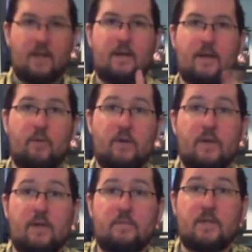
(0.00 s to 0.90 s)
Now I want
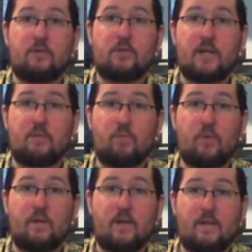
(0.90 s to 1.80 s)
to interject with
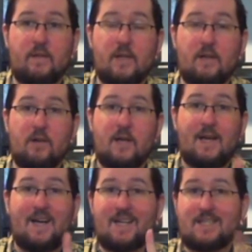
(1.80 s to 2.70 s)
one thing here.
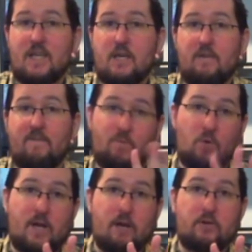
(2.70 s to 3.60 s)
I say 4
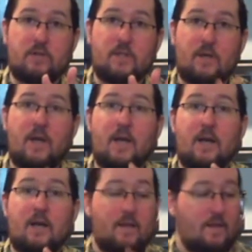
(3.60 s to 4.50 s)
characters.
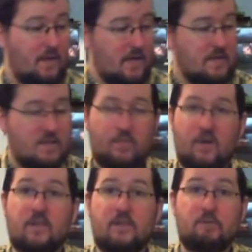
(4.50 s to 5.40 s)
In this
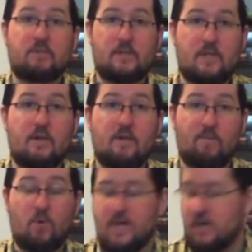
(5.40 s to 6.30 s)
box, there is indeed
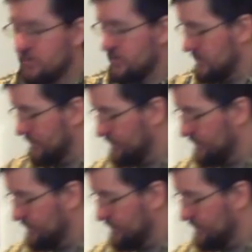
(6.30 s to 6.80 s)
4 characters.